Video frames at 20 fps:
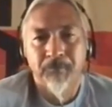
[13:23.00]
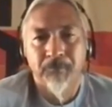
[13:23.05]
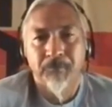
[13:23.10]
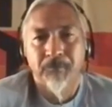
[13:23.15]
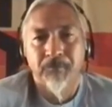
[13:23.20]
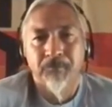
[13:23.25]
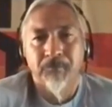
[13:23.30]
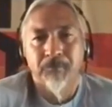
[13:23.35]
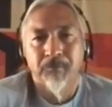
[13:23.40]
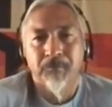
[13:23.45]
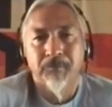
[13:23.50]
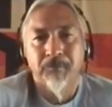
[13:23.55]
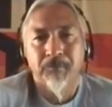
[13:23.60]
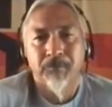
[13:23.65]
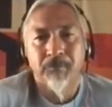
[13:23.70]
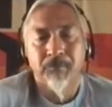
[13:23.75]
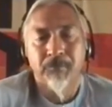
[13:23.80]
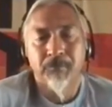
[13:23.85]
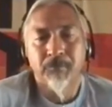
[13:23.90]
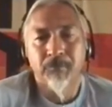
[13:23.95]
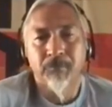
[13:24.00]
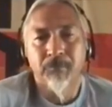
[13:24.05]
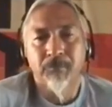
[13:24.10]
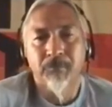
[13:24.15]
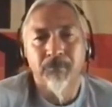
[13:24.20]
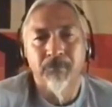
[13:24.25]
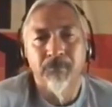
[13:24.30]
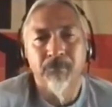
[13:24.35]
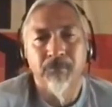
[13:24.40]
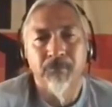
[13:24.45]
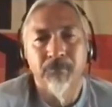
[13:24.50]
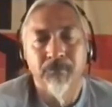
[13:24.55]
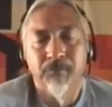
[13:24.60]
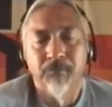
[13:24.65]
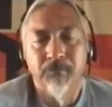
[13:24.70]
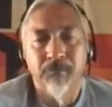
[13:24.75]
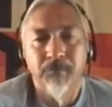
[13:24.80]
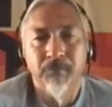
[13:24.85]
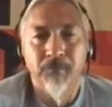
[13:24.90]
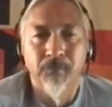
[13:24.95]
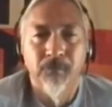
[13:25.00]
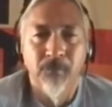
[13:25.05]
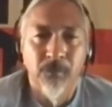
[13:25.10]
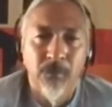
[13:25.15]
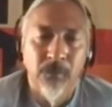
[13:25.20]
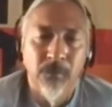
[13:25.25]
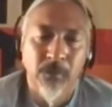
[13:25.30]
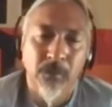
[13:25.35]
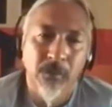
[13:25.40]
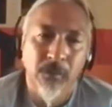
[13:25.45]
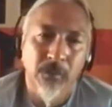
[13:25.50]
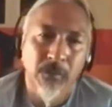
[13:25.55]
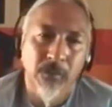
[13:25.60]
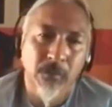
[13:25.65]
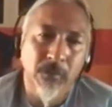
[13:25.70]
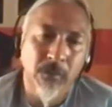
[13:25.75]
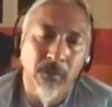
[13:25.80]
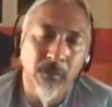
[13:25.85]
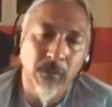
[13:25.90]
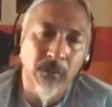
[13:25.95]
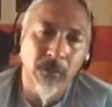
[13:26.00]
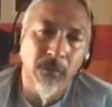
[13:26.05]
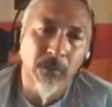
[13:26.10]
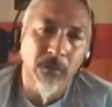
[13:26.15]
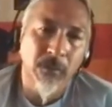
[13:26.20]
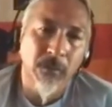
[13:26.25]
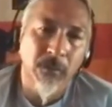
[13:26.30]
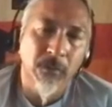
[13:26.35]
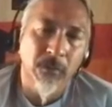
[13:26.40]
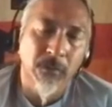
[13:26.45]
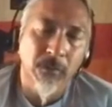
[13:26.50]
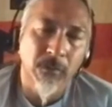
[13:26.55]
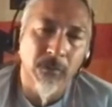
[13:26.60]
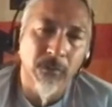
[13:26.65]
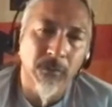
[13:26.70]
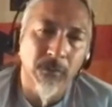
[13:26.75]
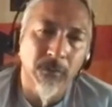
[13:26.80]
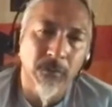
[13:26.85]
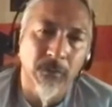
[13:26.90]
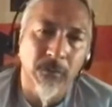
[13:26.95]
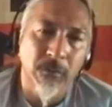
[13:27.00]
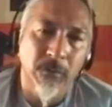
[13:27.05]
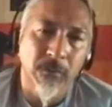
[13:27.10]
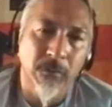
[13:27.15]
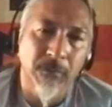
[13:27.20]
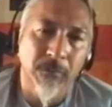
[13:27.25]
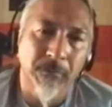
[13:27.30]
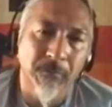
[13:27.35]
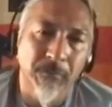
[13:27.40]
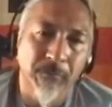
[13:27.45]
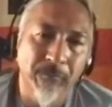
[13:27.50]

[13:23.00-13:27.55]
(not speaking)